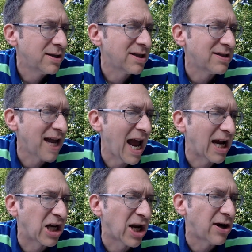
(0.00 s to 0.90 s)

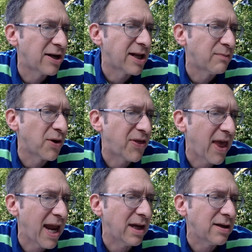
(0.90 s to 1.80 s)
Tendai glared at him with
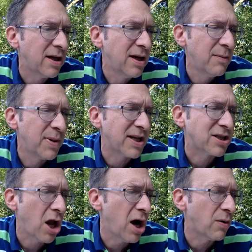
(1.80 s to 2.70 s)
hate.
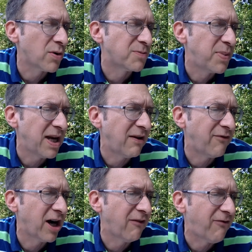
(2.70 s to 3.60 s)
His heart was beating
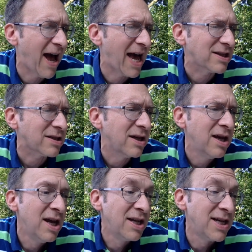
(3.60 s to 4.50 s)
very fast.
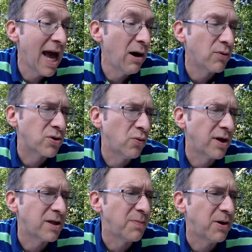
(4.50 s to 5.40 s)
Now it was
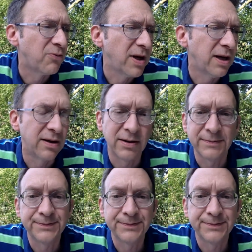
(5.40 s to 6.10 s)
going to be real.